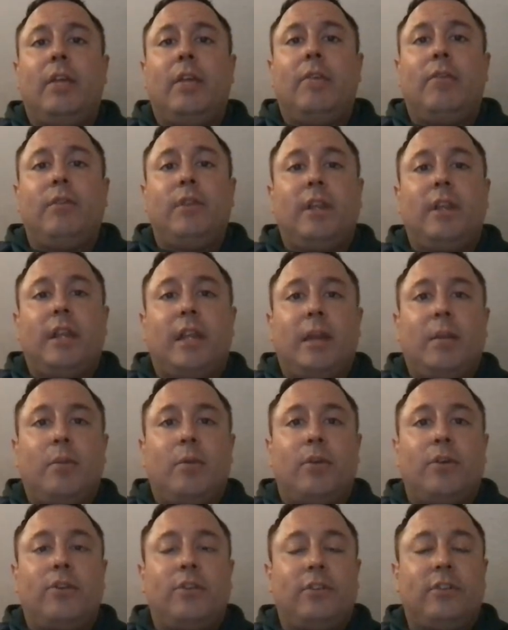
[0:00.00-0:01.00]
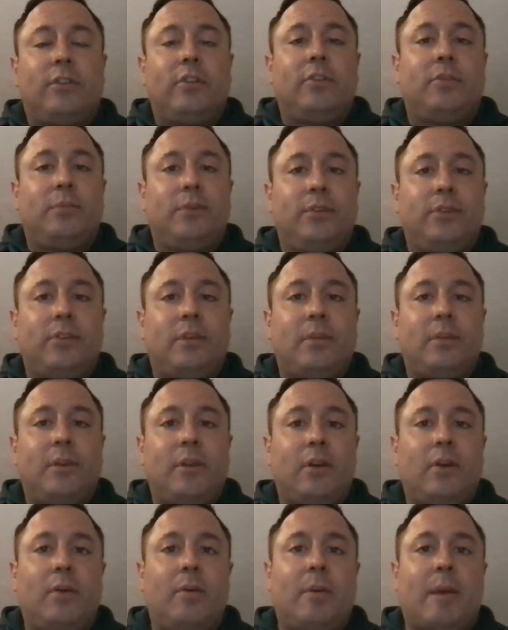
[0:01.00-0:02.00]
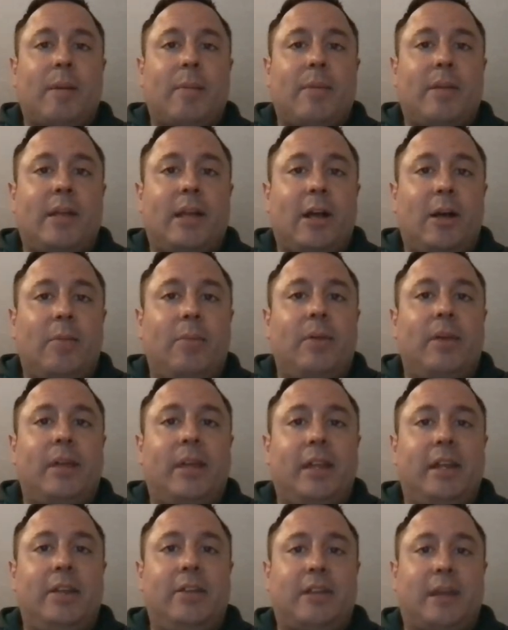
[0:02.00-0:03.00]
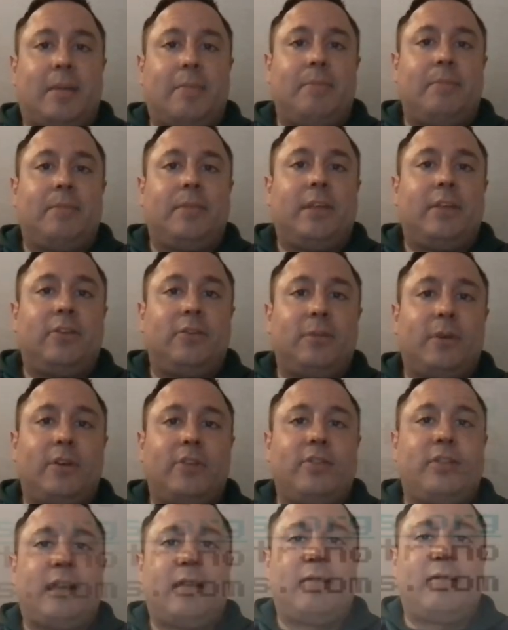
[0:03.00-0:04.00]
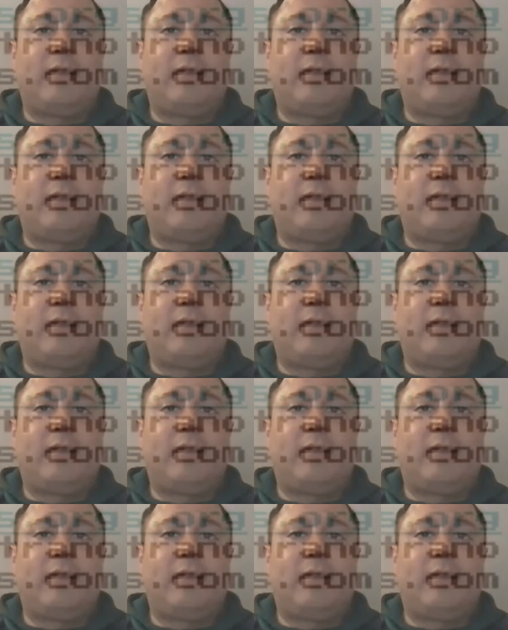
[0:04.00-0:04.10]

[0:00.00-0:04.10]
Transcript: you need any more assistance, please let me know. I'm happy to help at any time. Thanks so much. Have a great